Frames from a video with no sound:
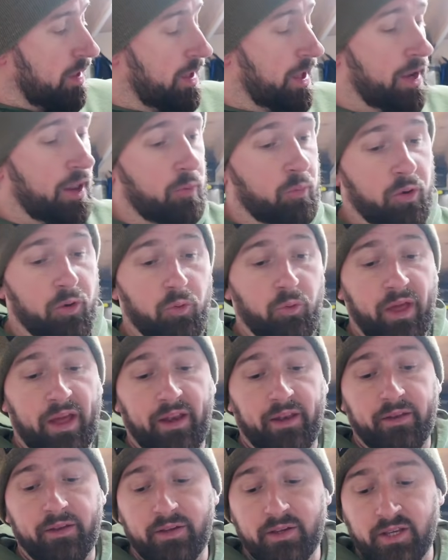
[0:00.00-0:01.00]
and then we'll
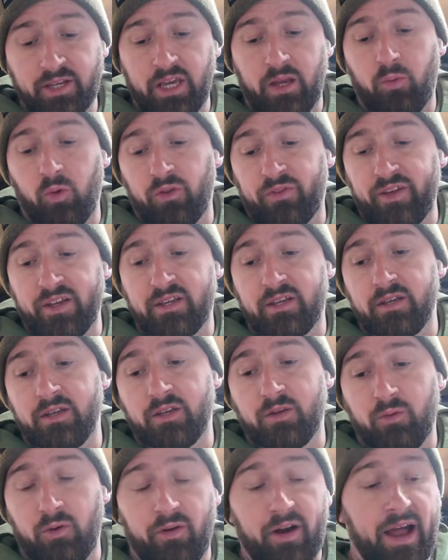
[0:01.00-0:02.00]
then see what
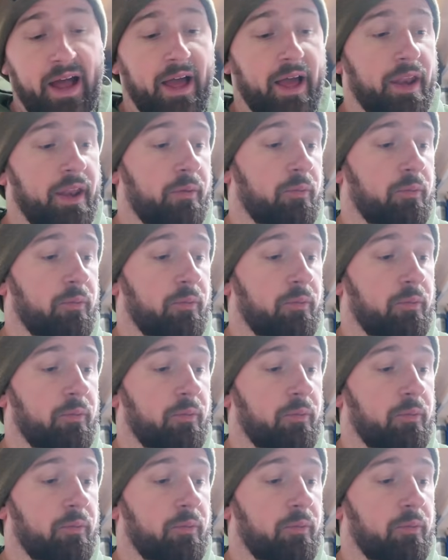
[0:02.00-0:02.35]
distance we're at,